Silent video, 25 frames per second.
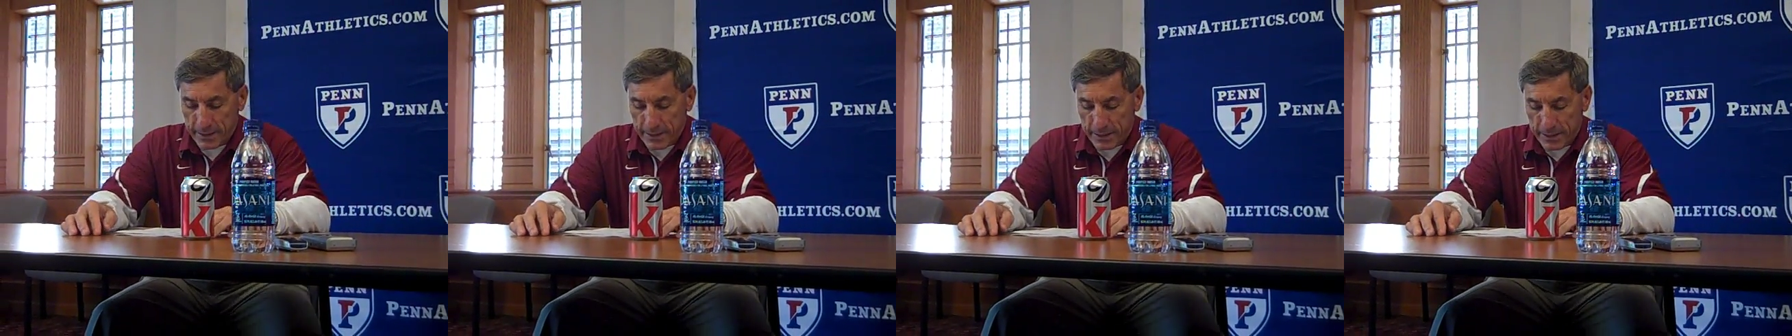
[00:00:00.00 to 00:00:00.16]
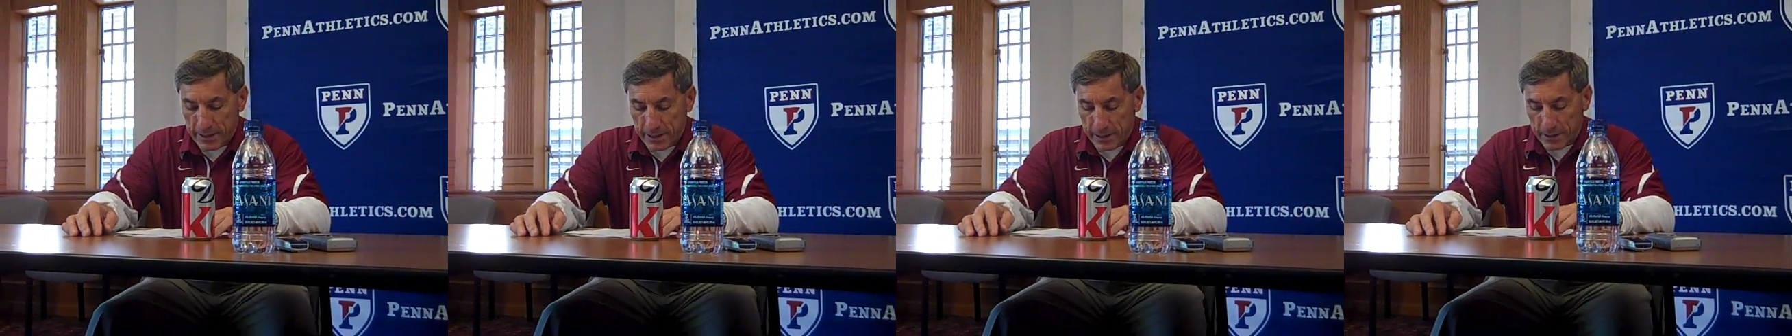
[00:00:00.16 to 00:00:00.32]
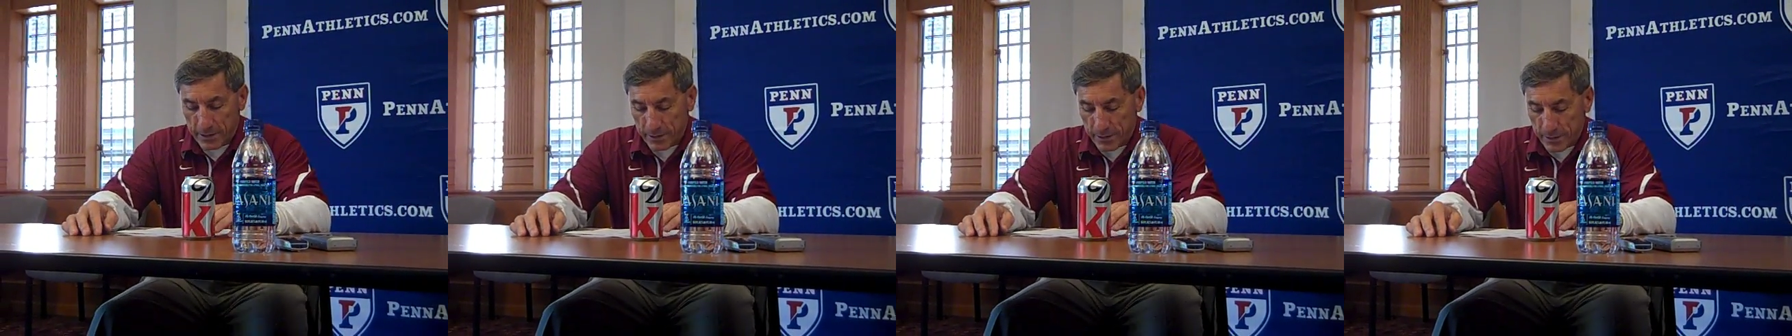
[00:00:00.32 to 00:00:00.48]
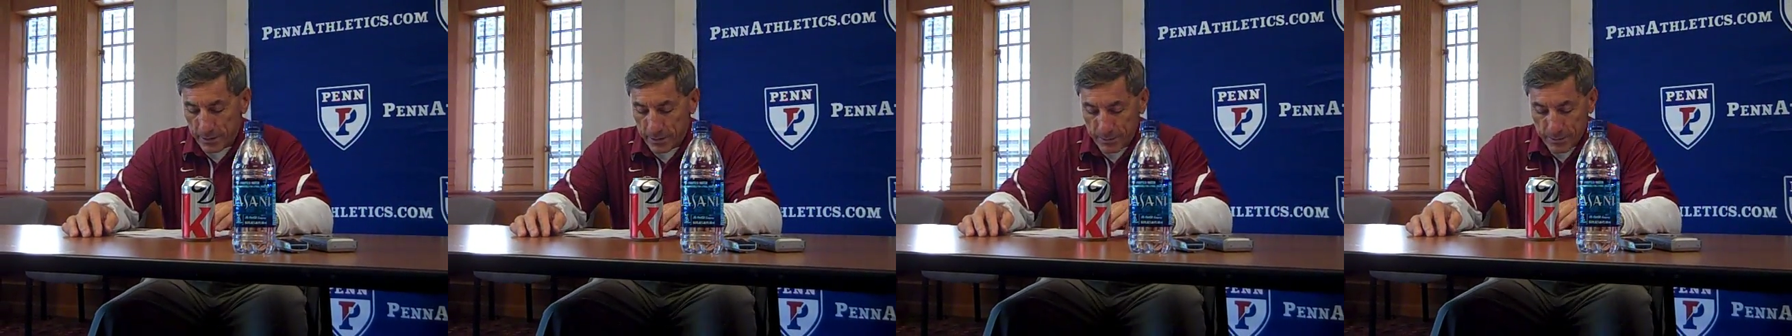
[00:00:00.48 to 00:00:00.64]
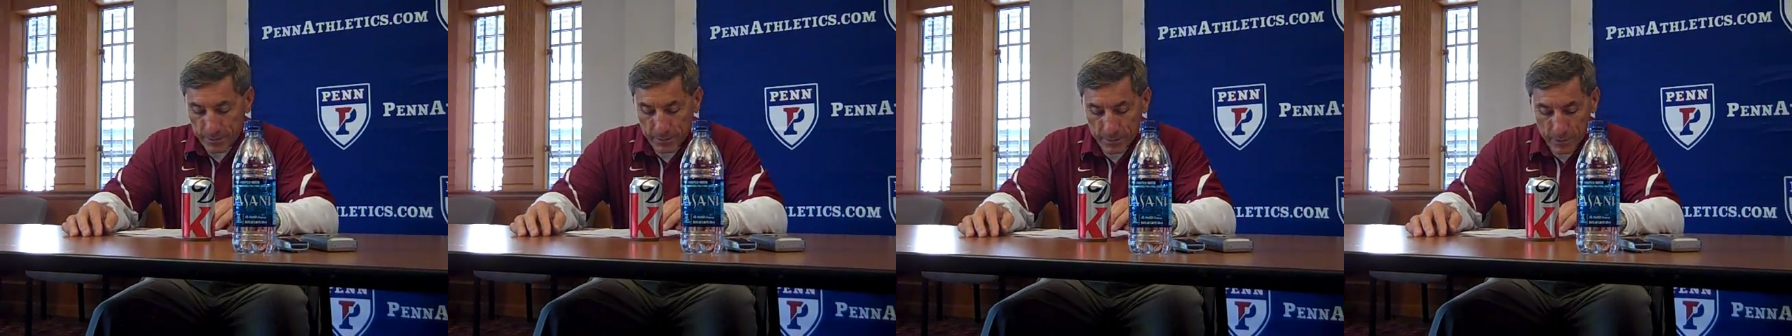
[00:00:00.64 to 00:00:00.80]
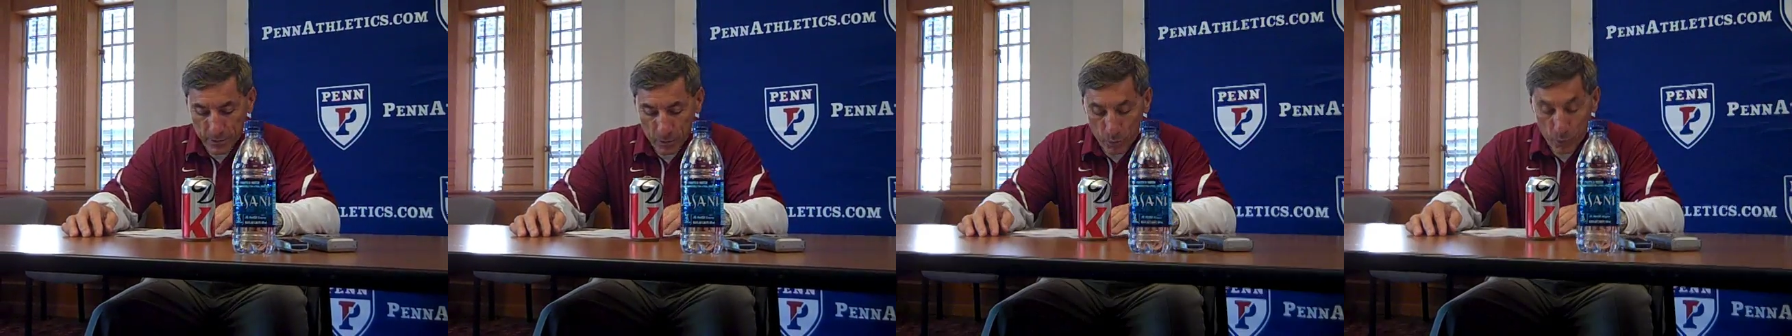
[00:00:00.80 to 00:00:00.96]

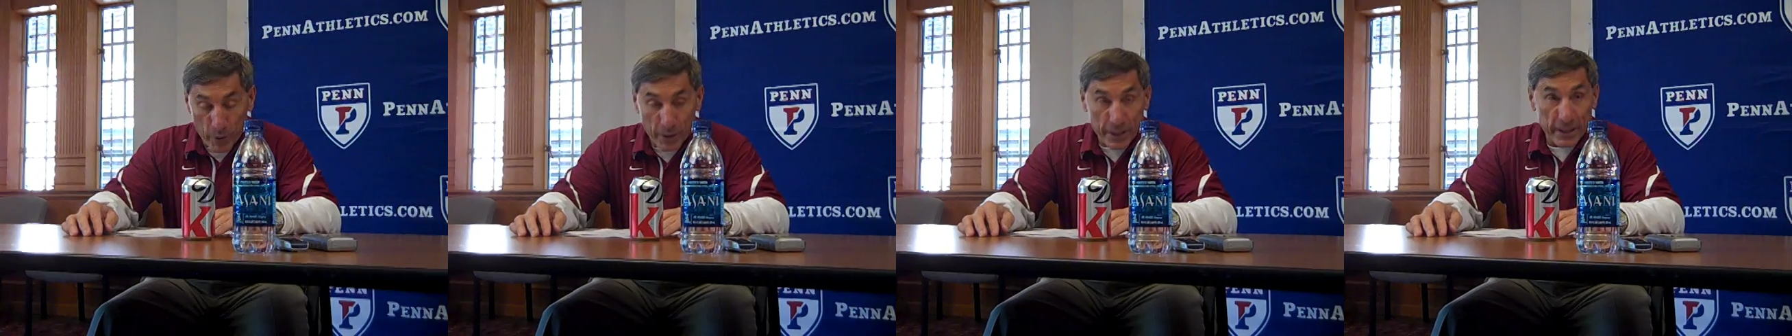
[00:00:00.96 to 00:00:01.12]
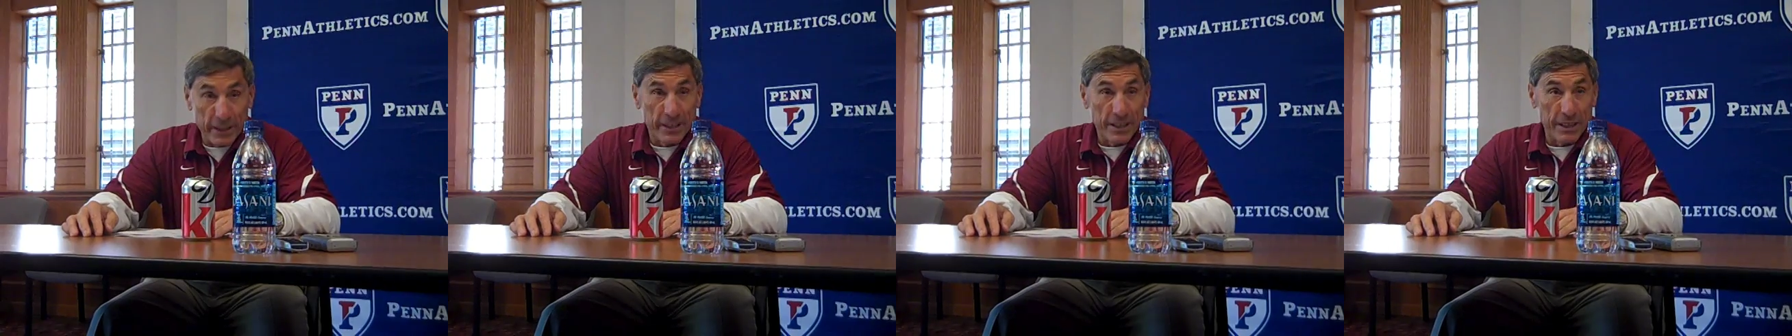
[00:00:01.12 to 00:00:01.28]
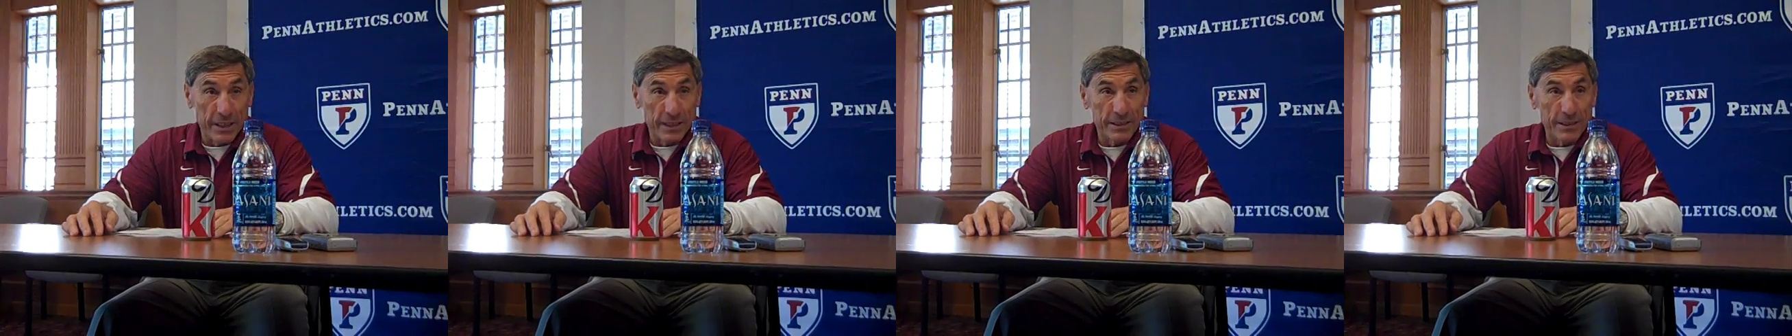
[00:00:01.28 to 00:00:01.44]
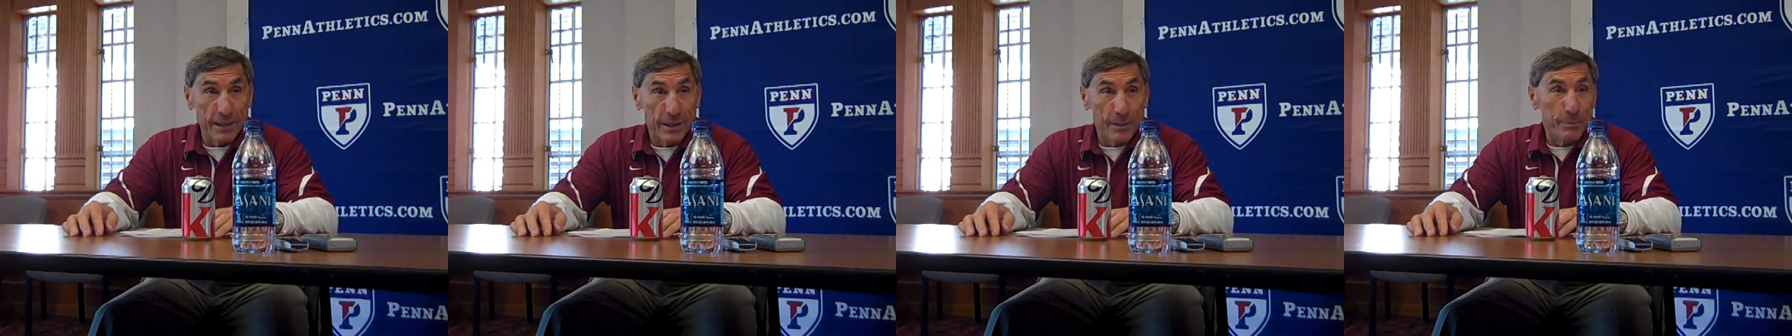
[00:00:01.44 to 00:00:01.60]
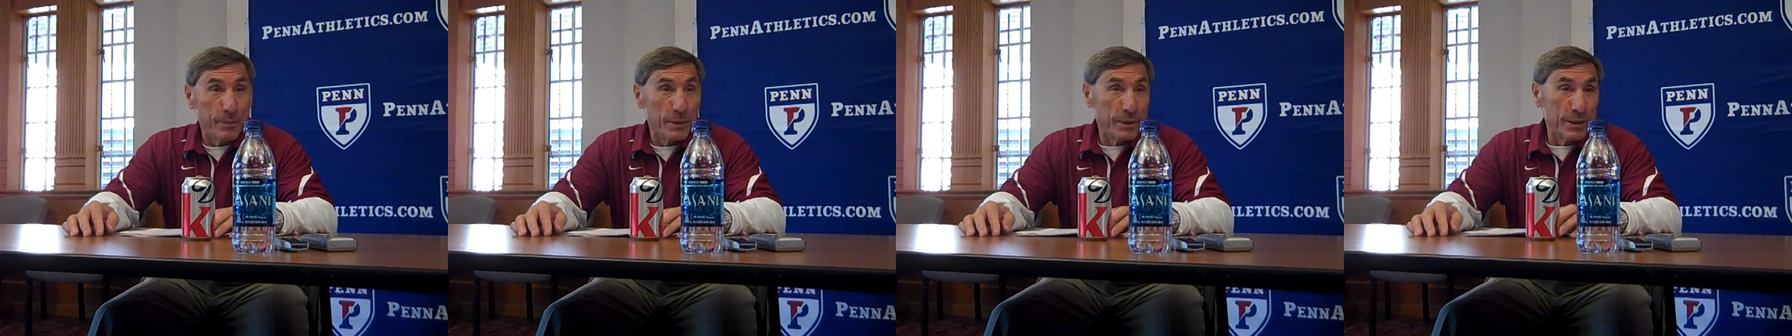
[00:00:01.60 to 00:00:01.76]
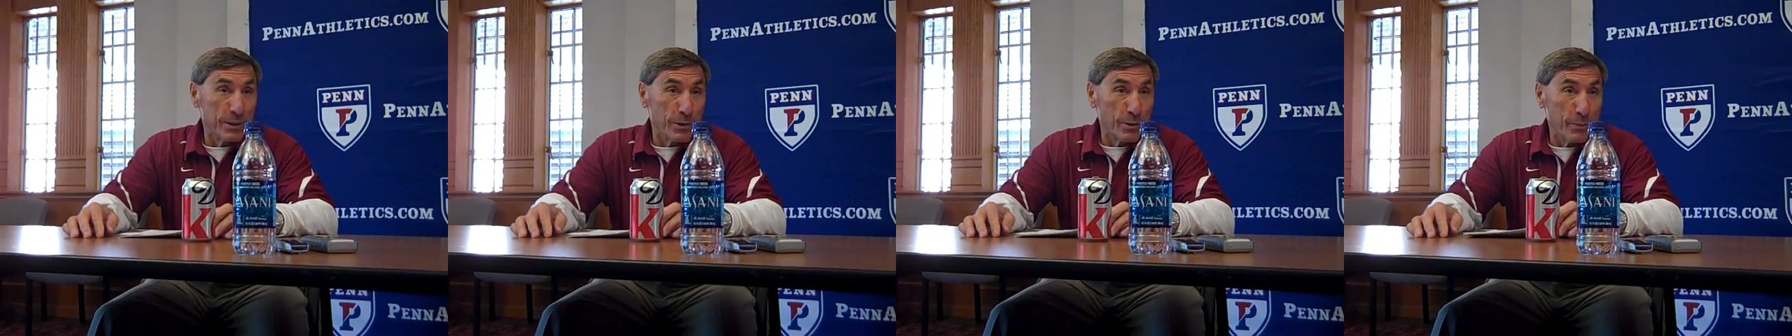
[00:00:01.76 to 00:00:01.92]
the wind kicked
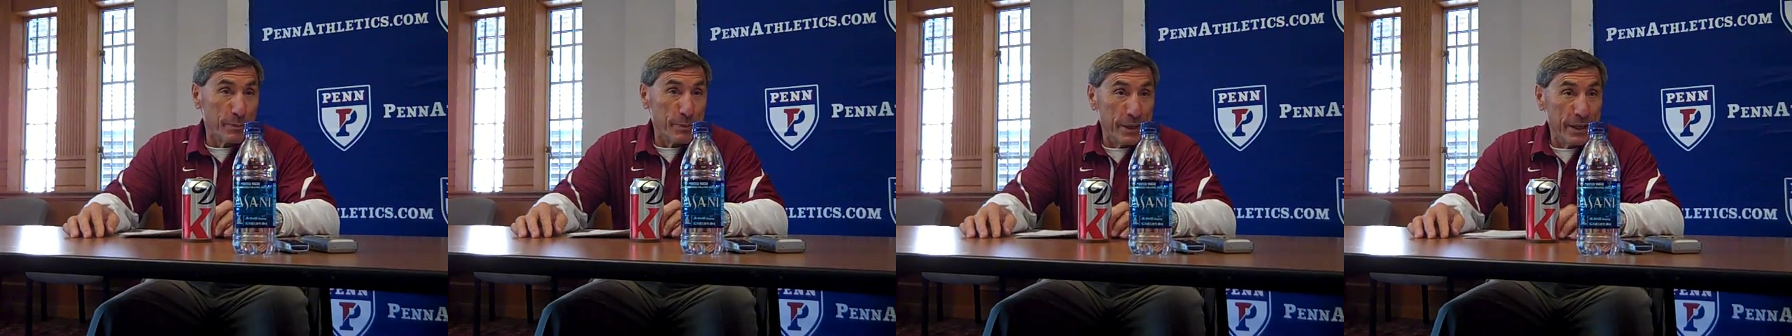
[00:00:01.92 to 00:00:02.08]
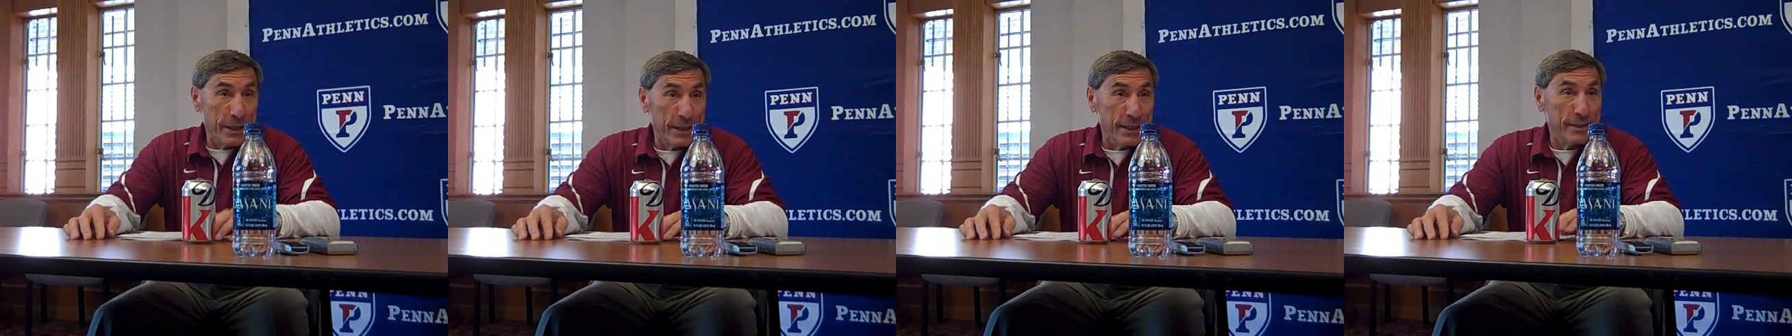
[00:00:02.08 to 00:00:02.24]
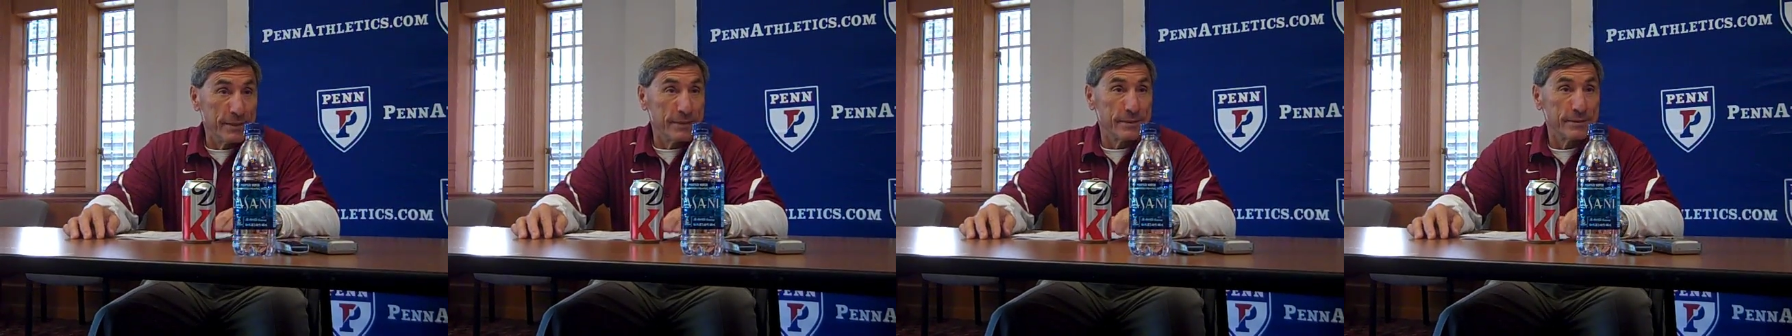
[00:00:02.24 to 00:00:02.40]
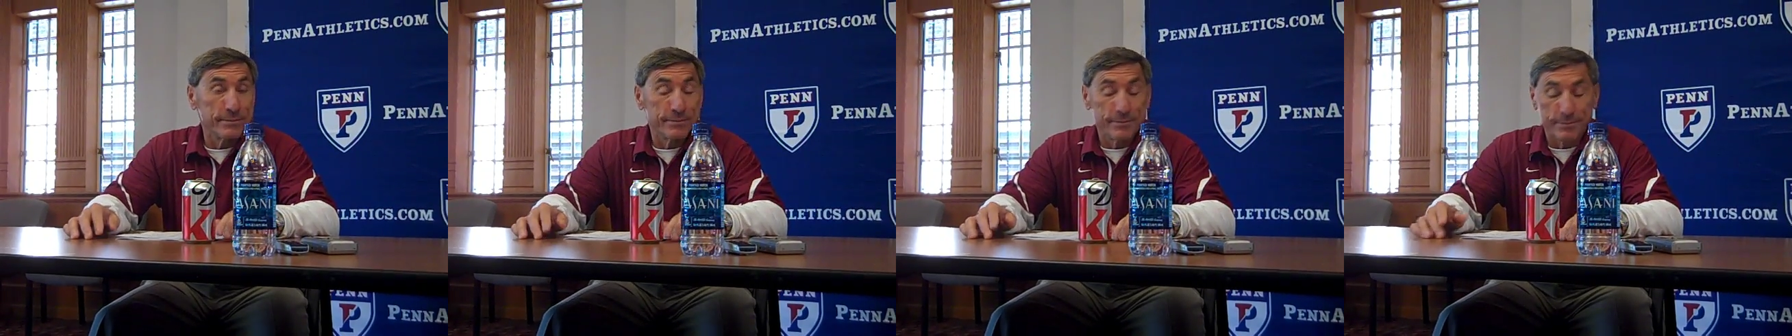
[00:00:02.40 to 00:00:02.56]
up a little bit,